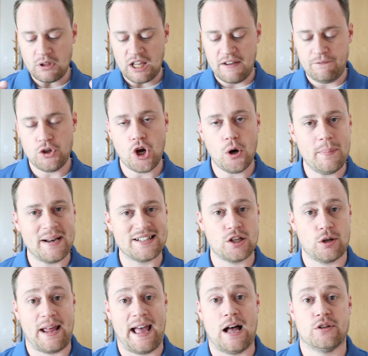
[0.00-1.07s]
If you go
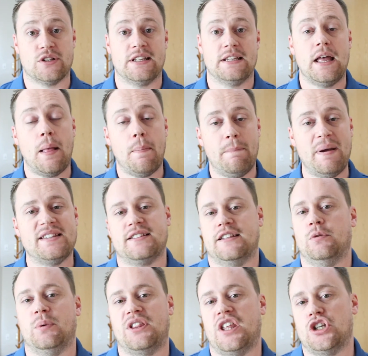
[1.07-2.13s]
Minnesota Housing, basically
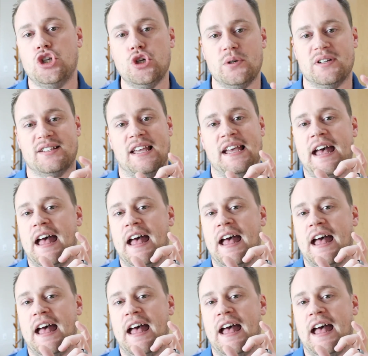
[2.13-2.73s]
what they do is